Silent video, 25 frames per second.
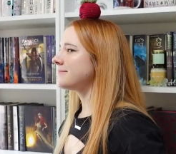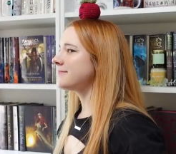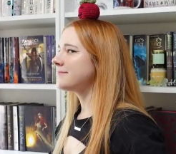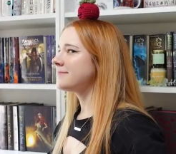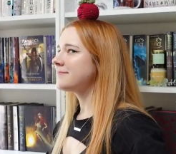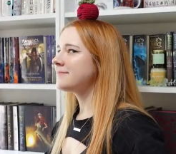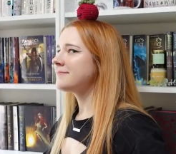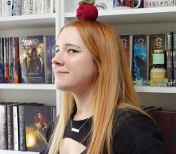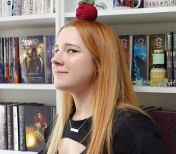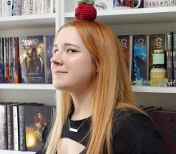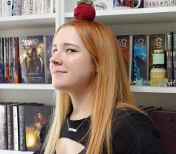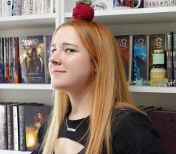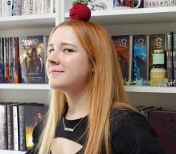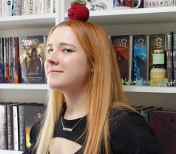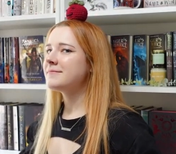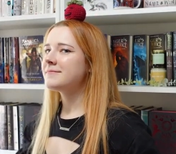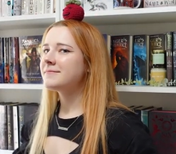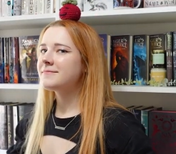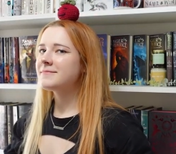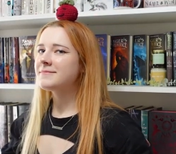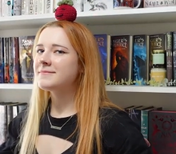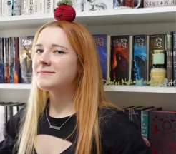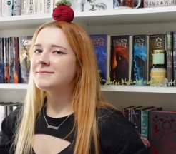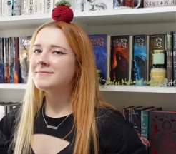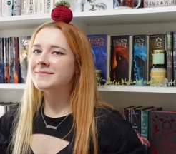
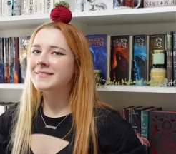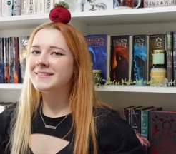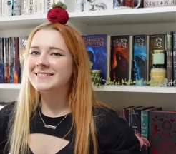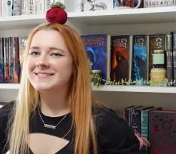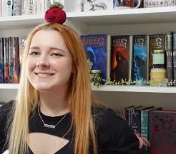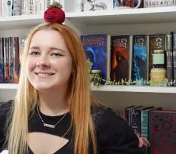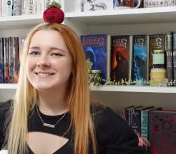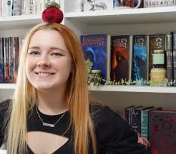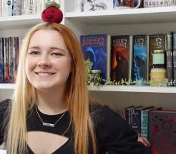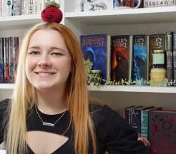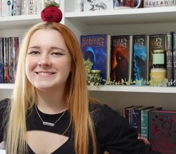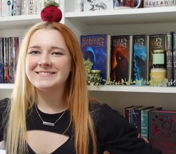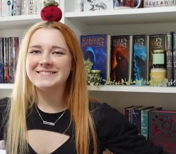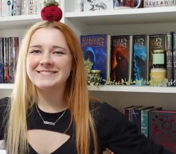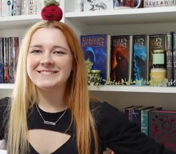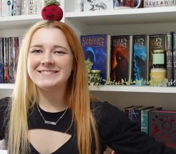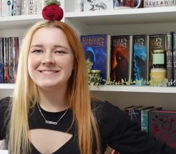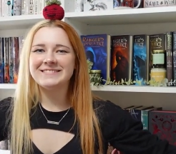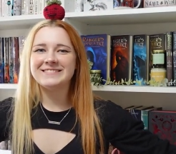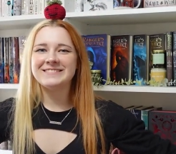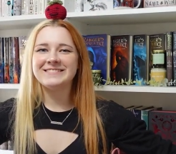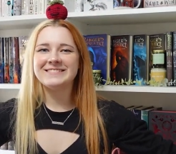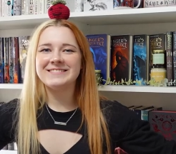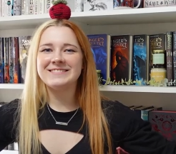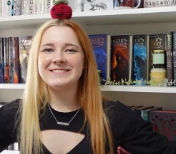
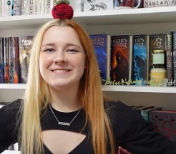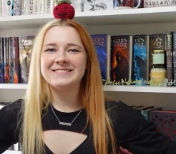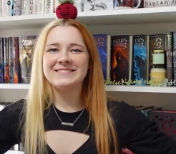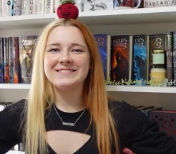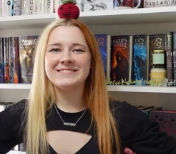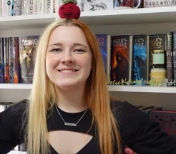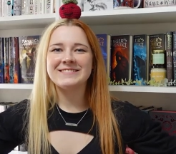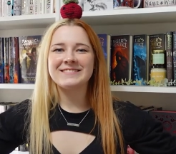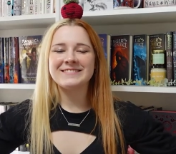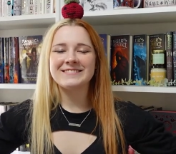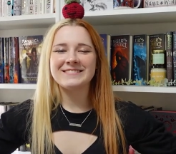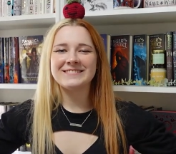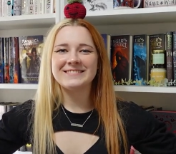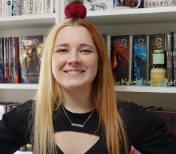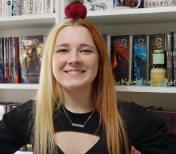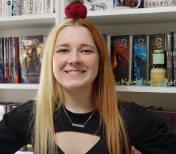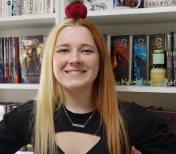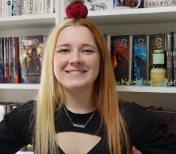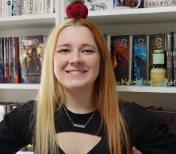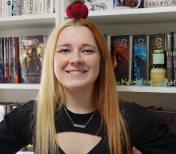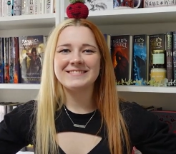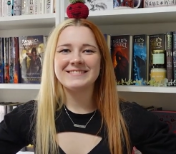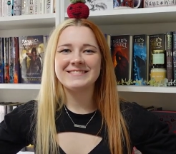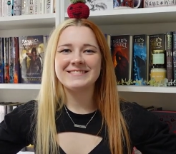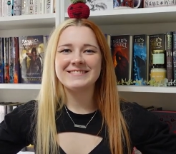
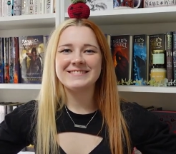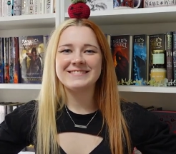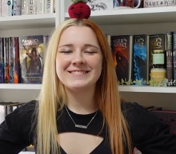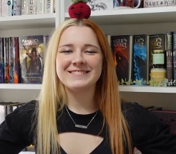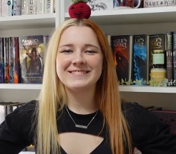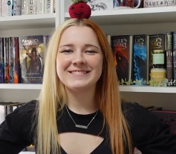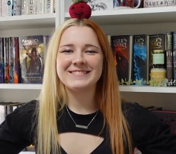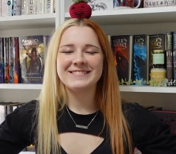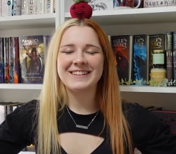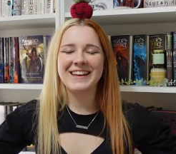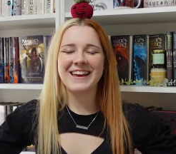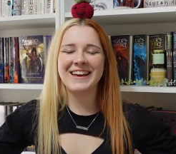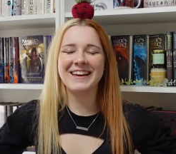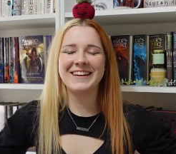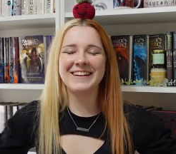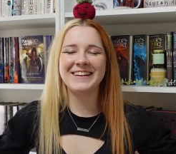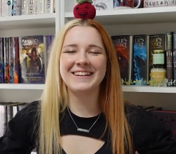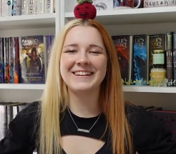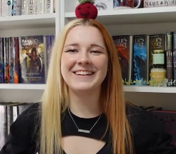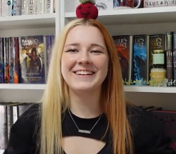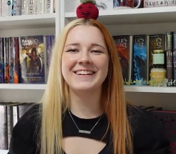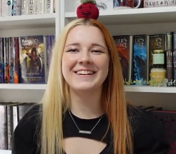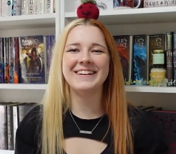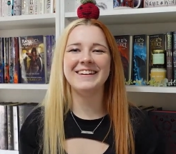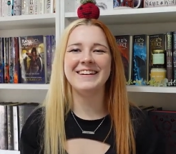
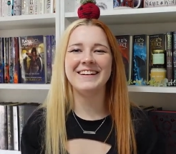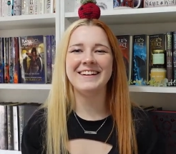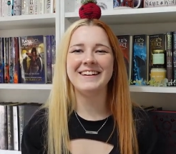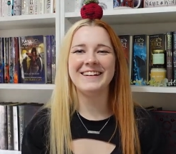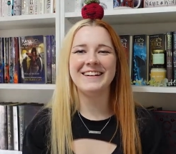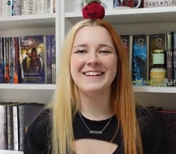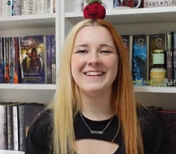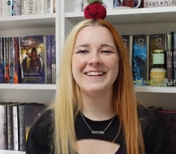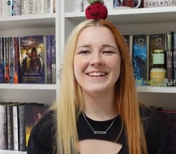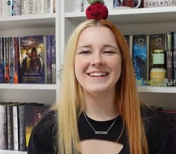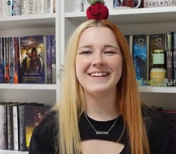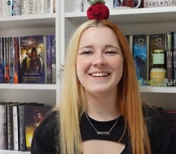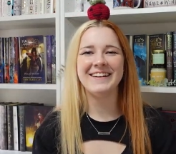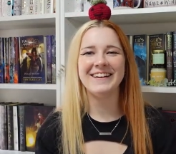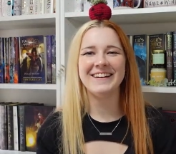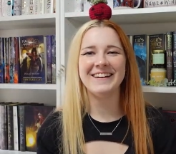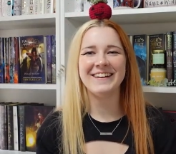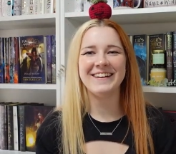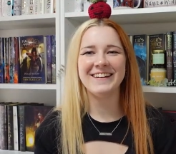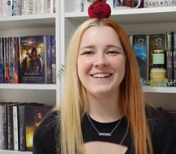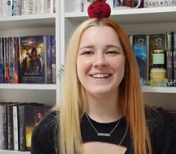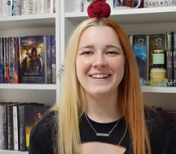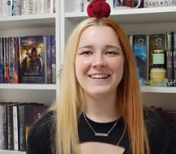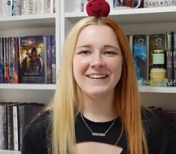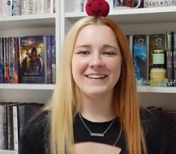
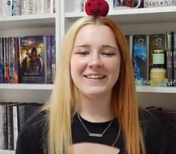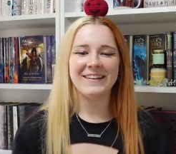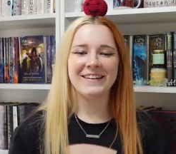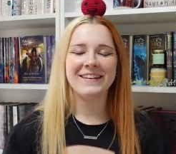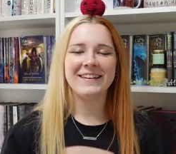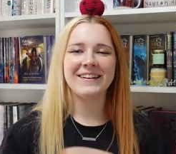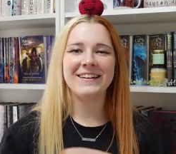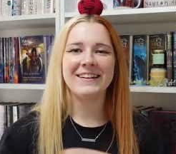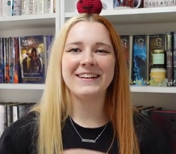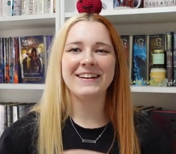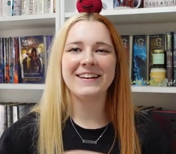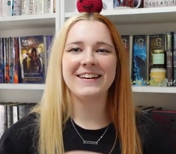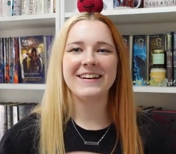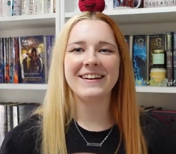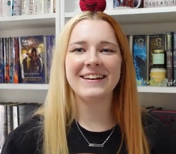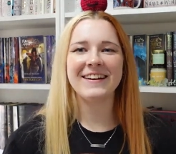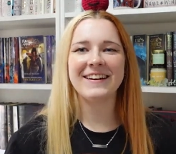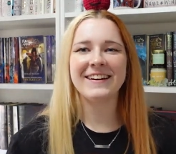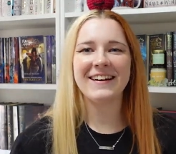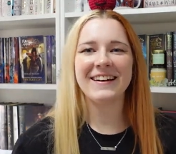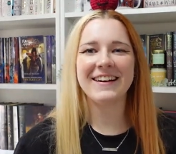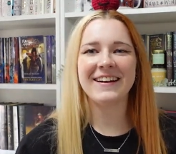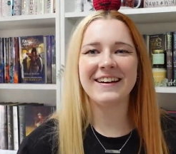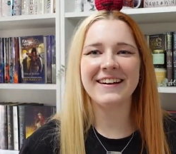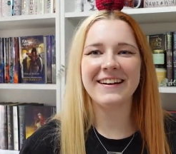
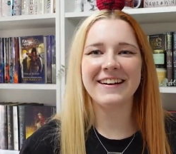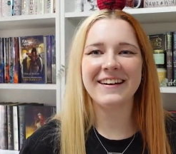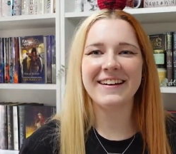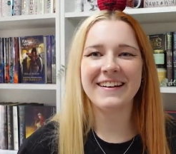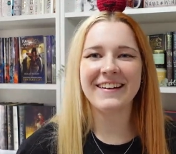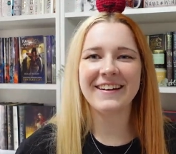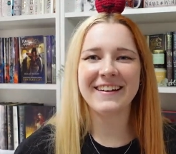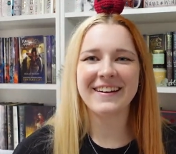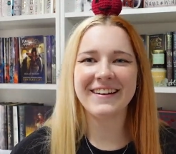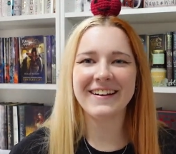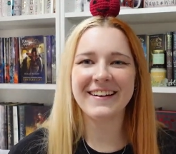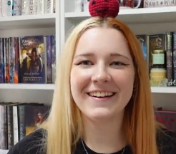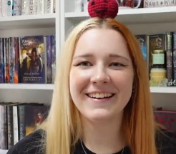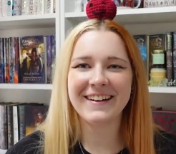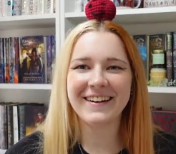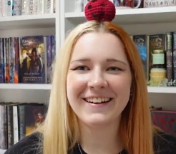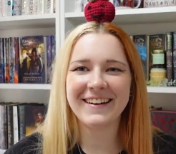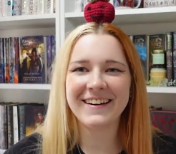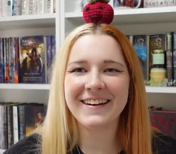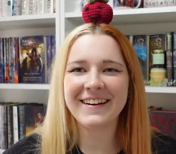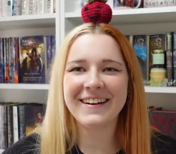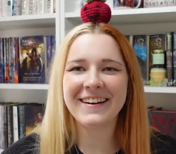No one is speaking in this clip.